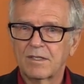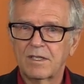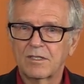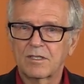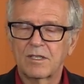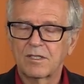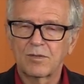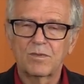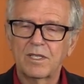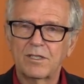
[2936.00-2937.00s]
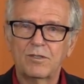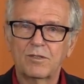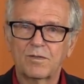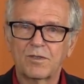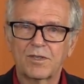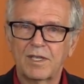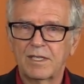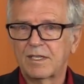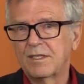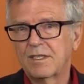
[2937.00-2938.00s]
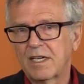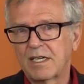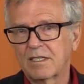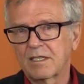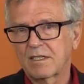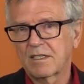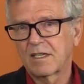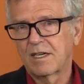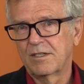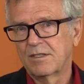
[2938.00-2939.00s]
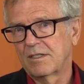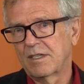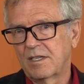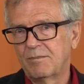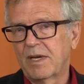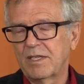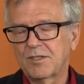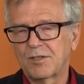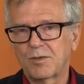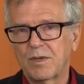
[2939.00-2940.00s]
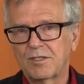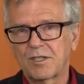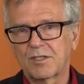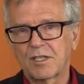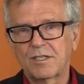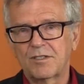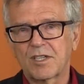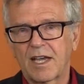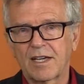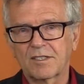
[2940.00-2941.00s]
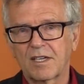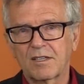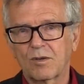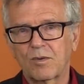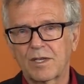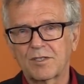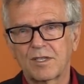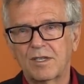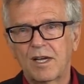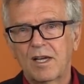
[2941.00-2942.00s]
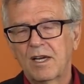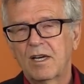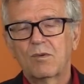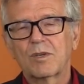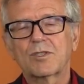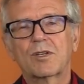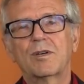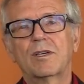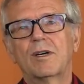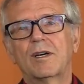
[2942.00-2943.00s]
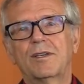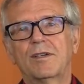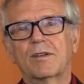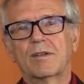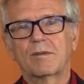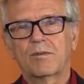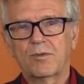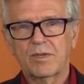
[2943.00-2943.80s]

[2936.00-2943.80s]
it's a really useful thing, and in many situations it leads to asking the question, what's going on here in